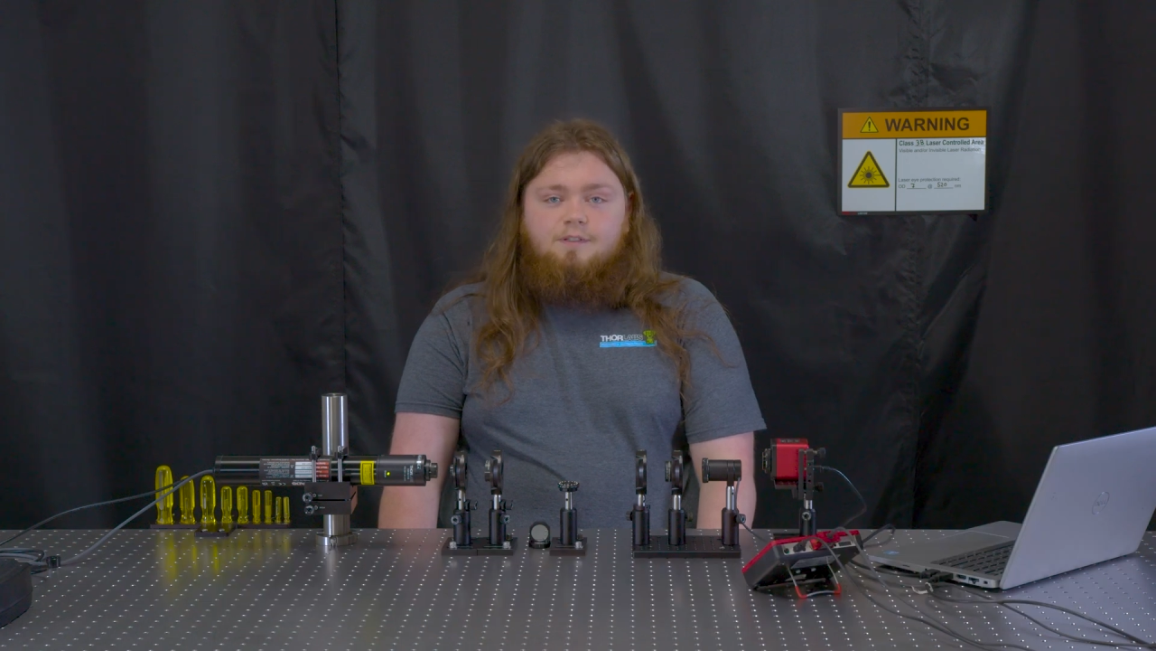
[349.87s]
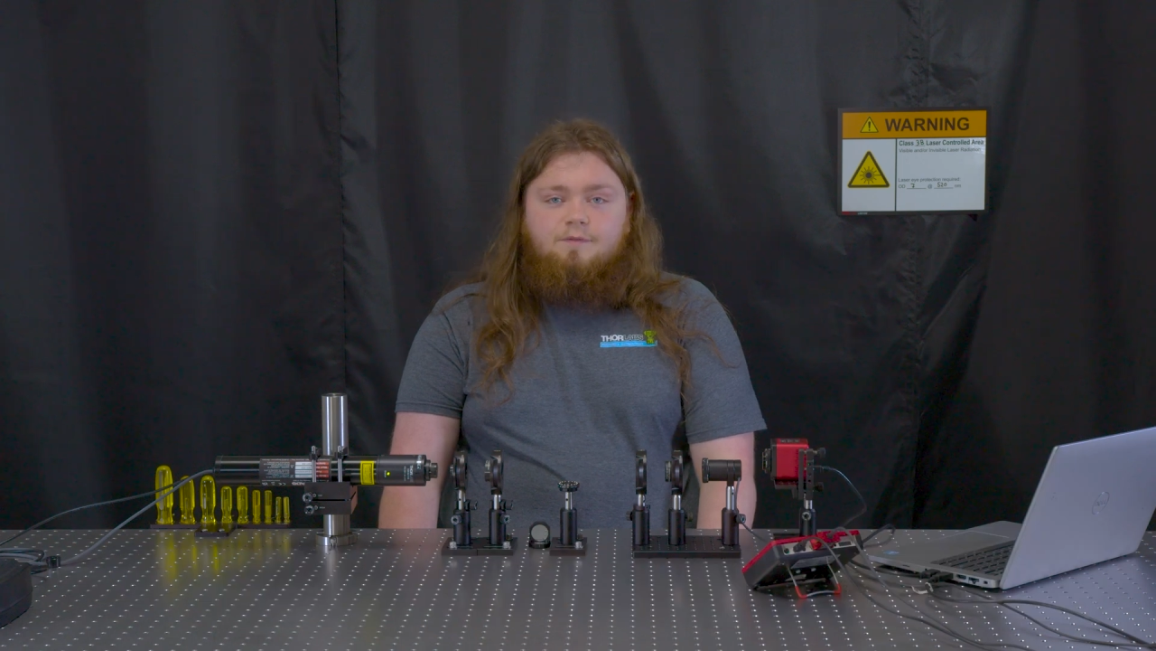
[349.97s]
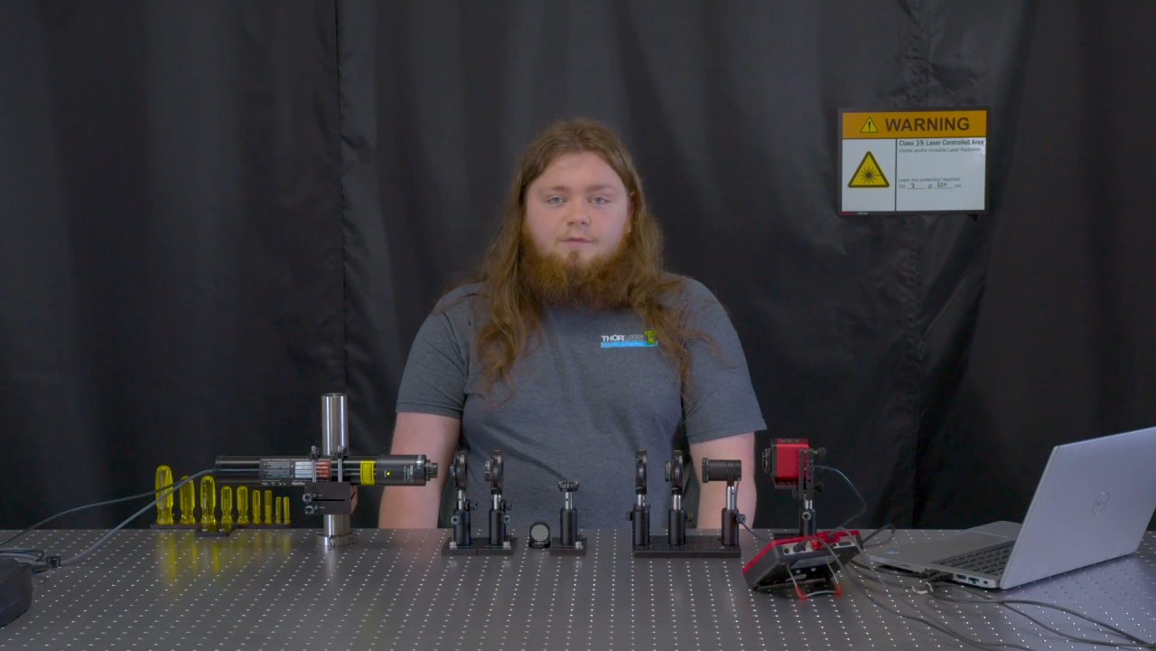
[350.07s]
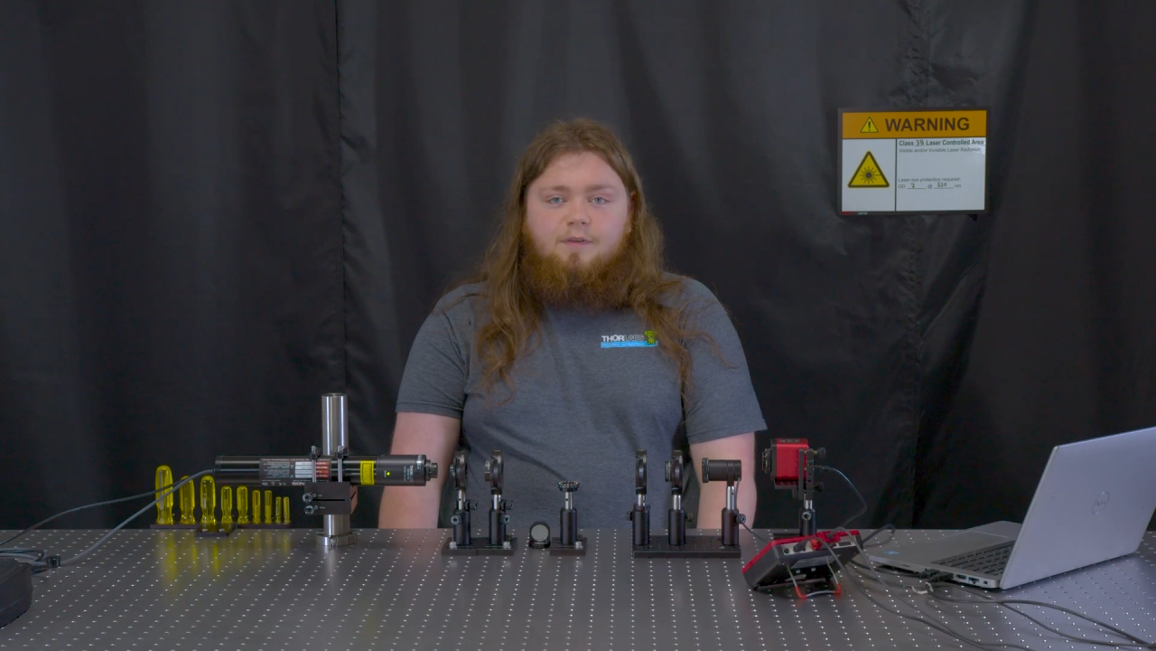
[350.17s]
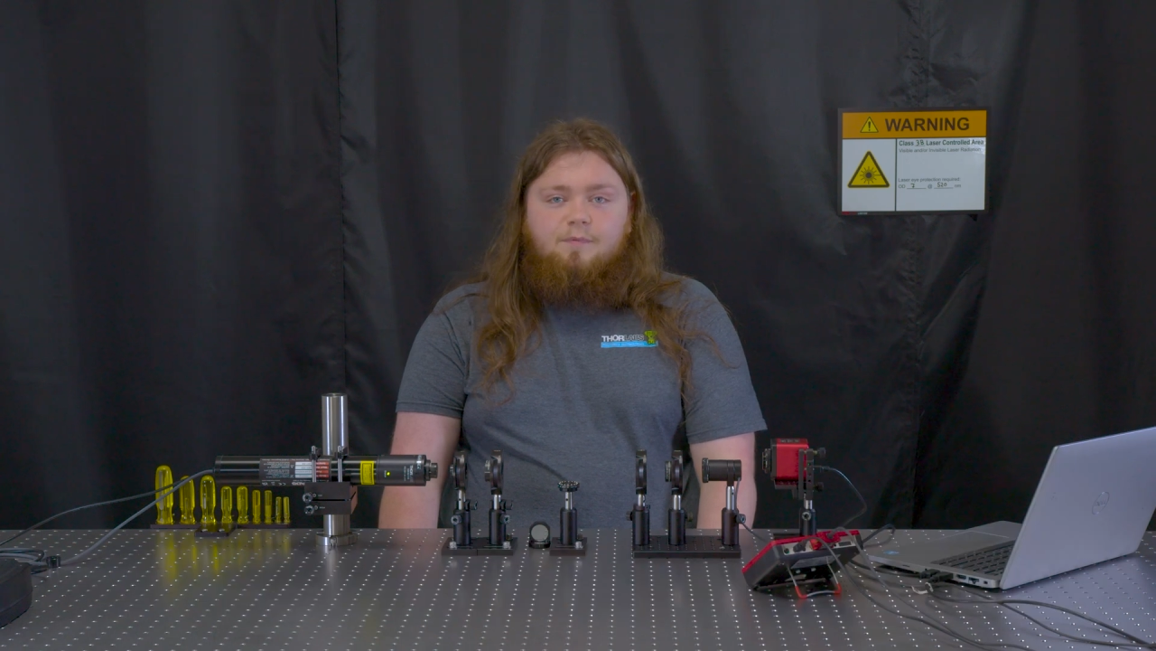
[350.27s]
of
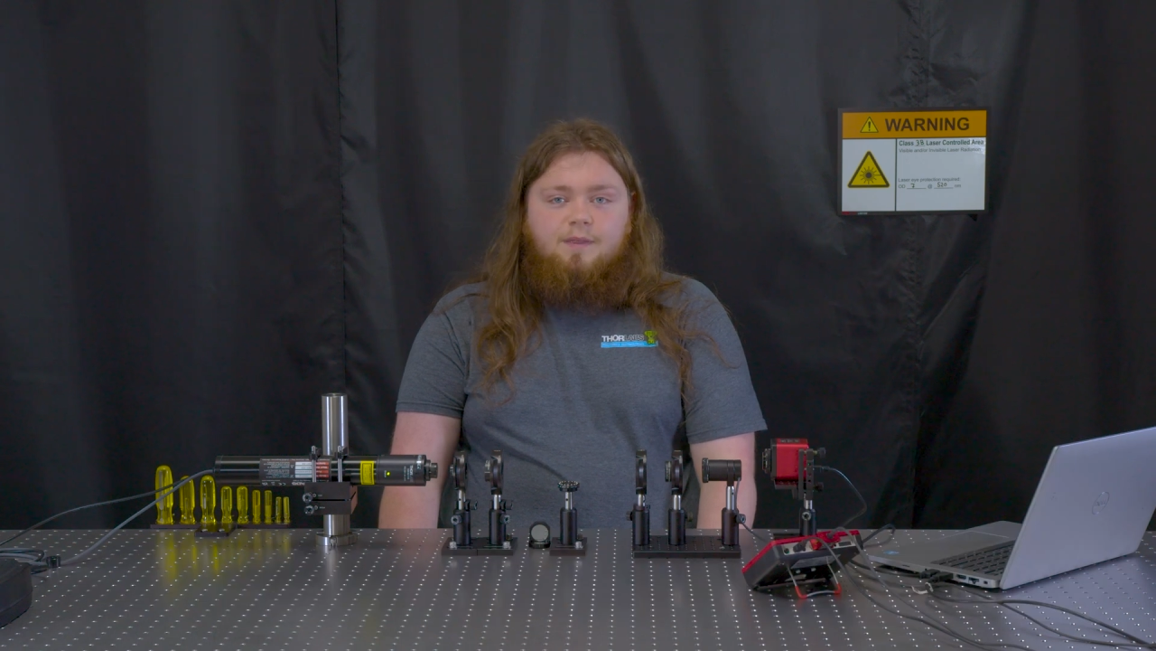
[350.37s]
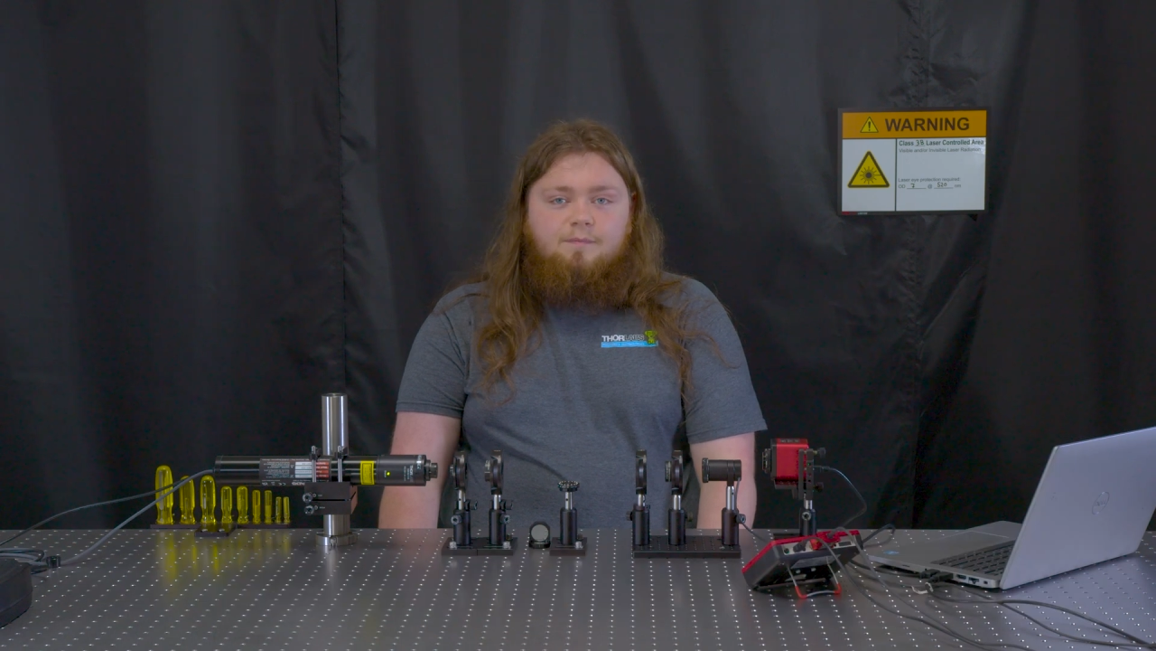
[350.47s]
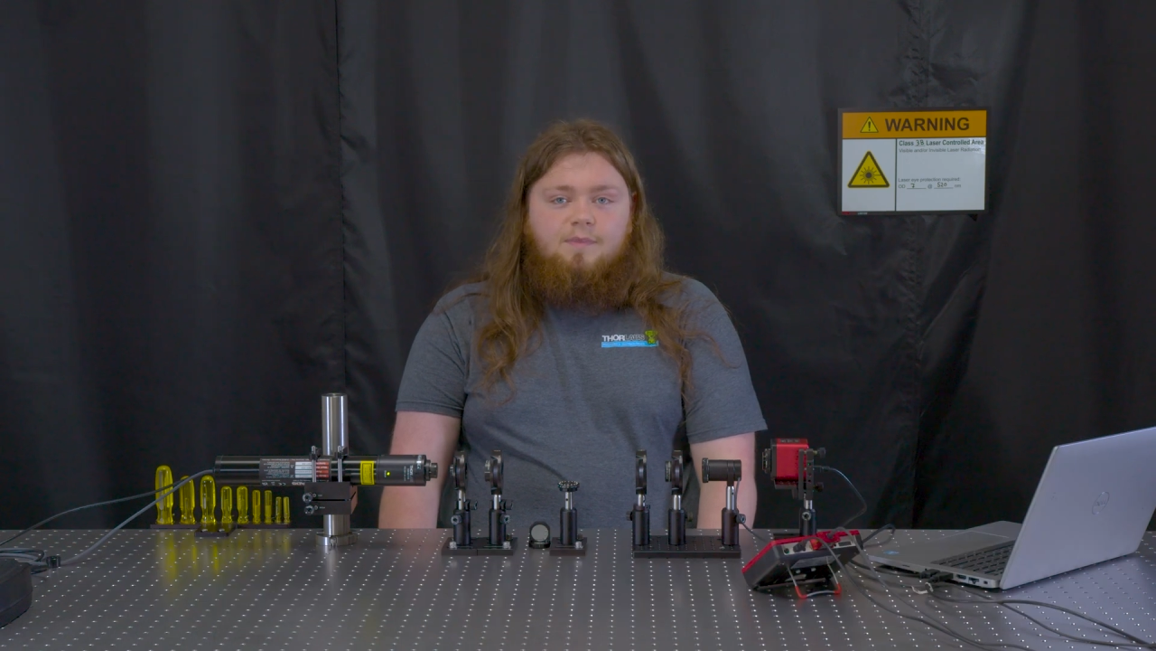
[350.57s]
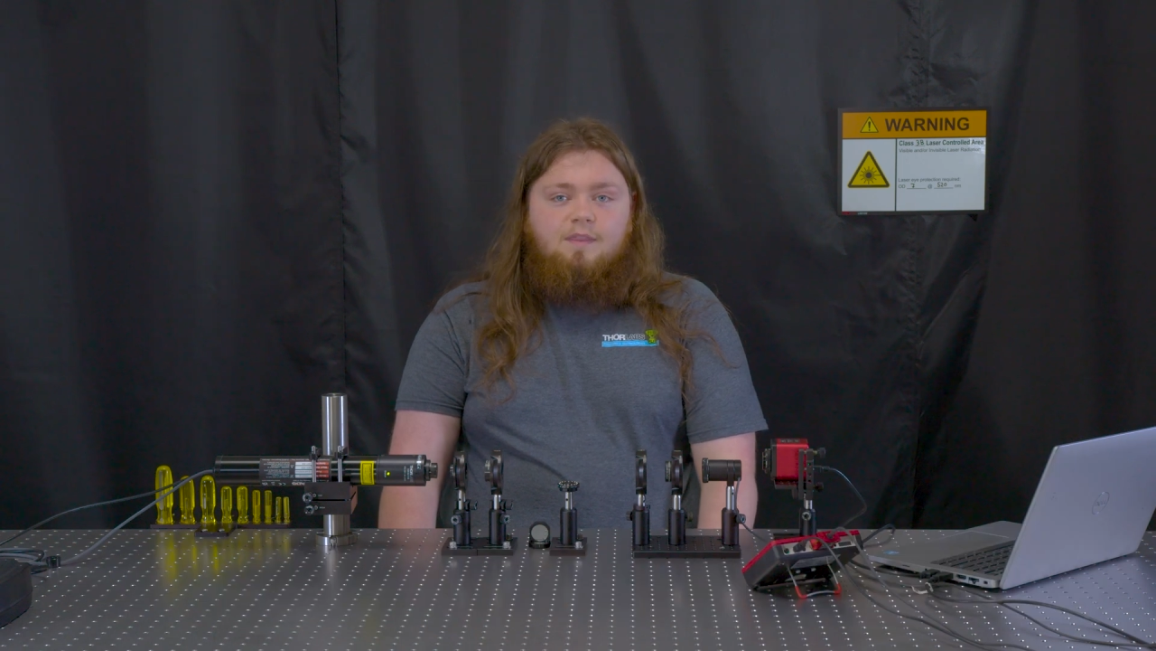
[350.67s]
the waveplate,